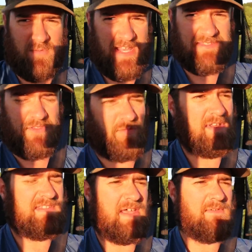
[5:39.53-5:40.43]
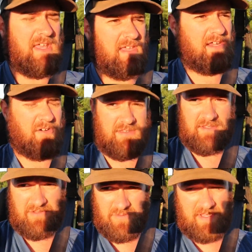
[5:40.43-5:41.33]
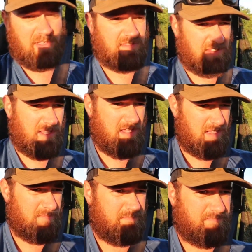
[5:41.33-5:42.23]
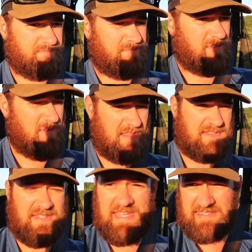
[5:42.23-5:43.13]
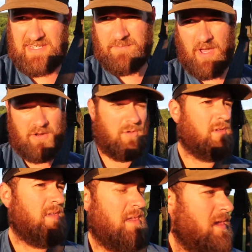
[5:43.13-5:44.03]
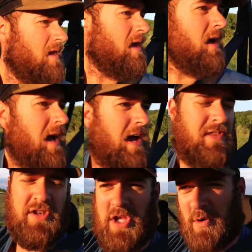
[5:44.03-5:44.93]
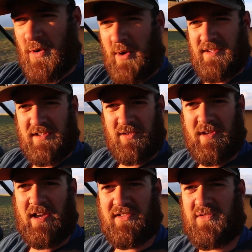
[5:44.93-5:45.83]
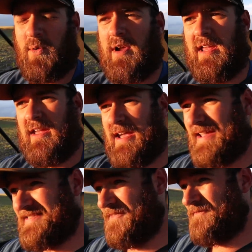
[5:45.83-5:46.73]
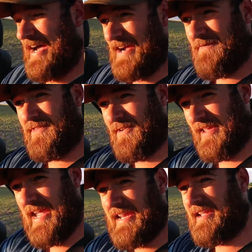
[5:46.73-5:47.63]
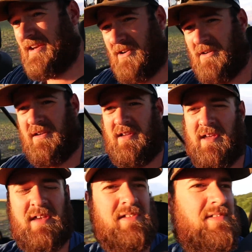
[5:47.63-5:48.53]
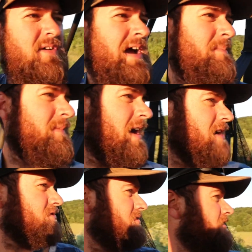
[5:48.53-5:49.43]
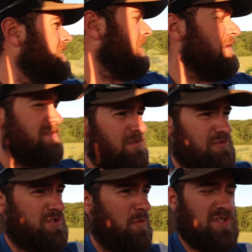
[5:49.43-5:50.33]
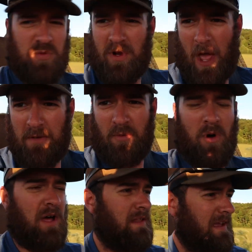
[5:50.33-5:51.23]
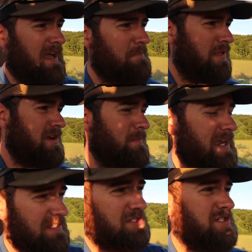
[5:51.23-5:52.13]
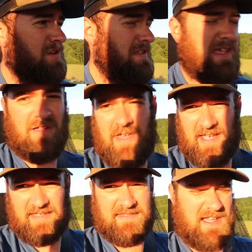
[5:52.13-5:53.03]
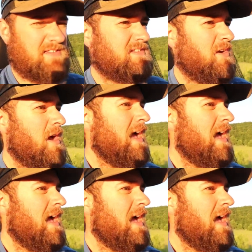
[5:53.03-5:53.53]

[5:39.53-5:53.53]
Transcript: has a 370 gear in the 2019 model. The newer one, the 2020, has a 538 gear. So I'm not sure, I wasn't real sure which one I would want. Like, I plan on making this street legal, like I said, so